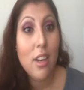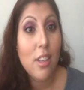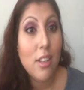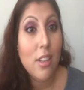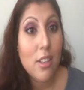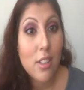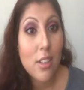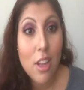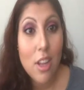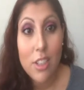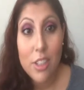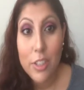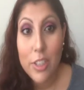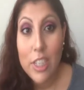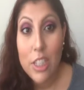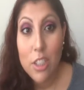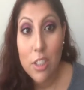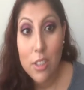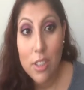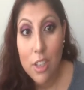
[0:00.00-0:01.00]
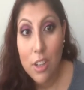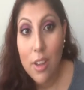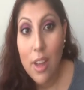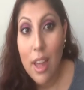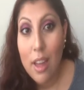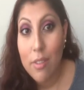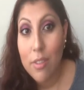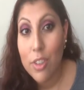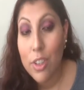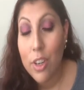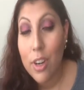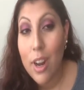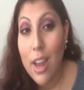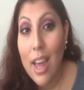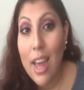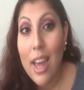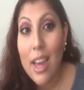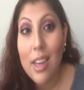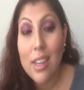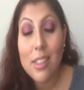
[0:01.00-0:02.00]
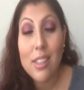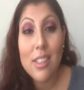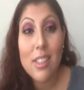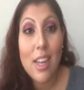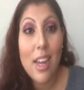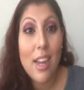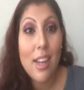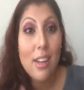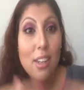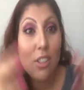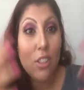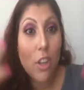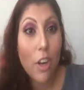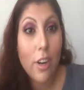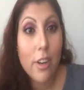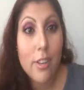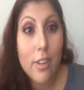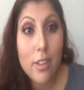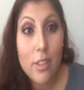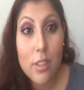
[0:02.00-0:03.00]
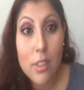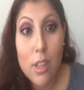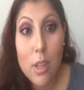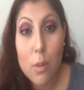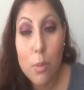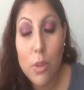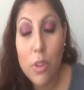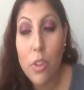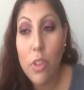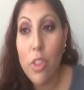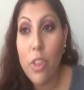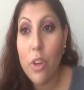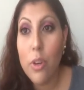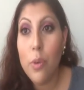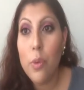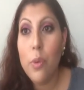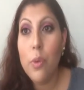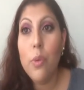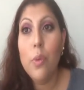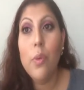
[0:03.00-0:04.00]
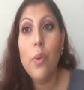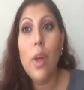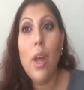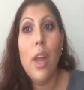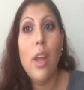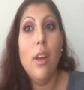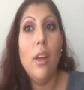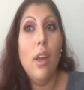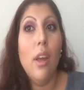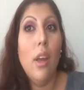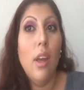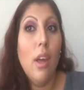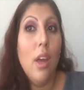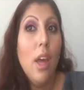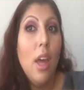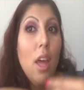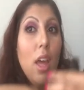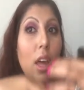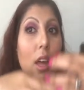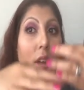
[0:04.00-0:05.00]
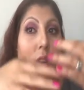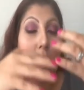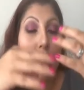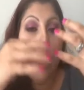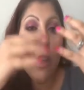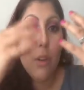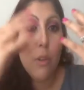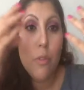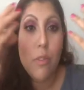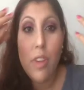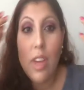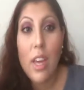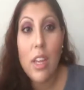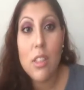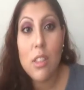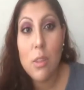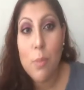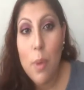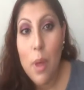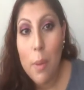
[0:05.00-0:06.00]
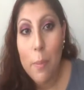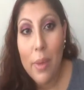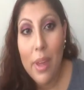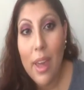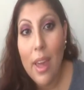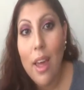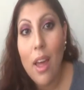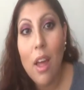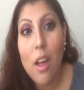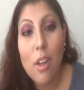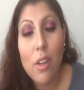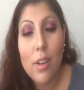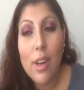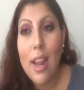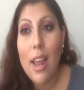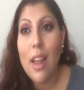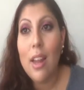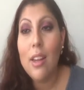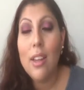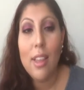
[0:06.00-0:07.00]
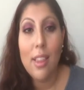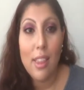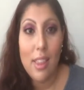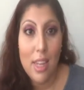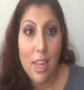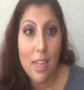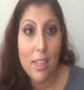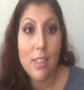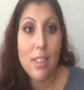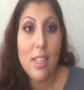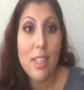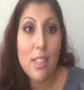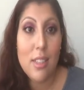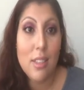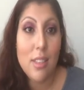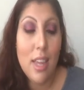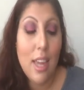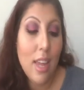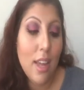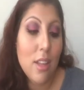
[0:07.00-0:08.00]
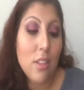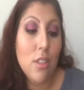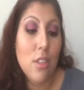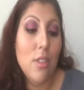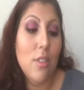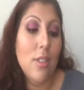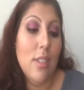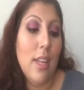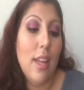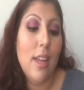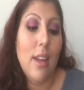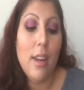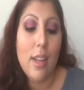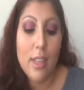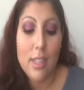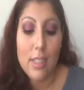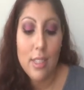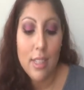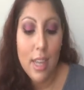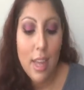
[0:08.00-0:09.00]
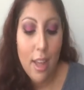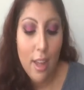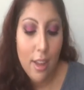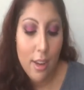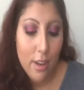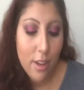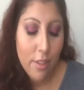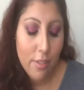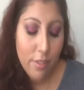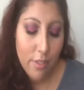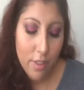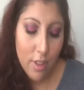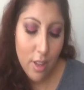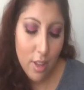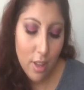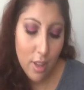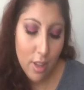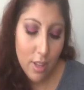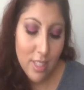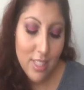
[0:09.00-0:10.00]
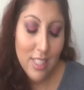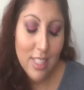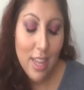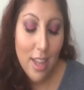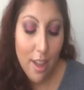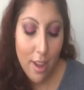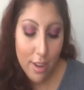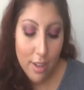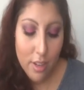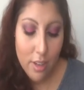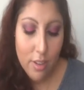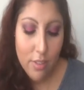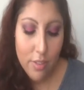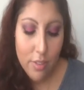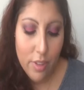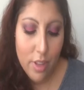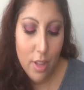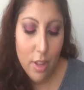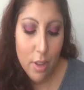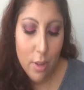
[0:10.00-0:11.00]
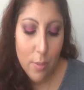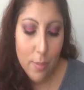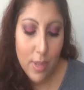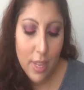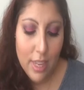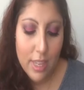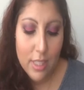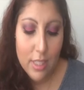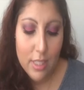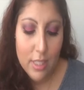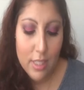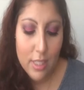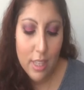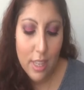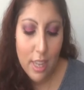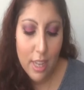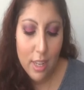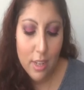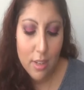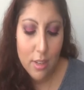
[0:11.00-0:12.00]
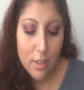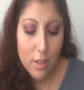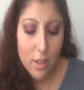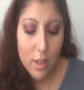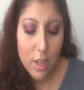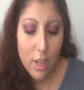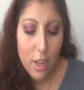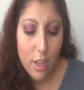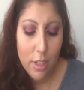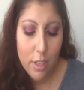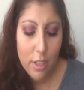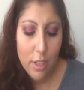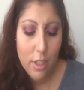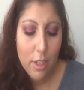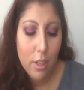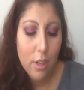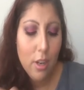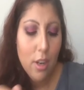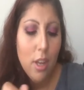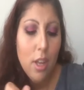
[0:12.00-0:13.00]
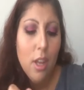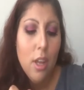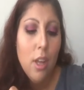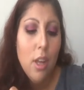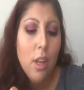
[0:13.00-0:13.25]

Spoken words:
any discoloration that you have in your eyes, any darkness coming through, any little veins popping out, anything. This cancels it. It's kind of like a skin color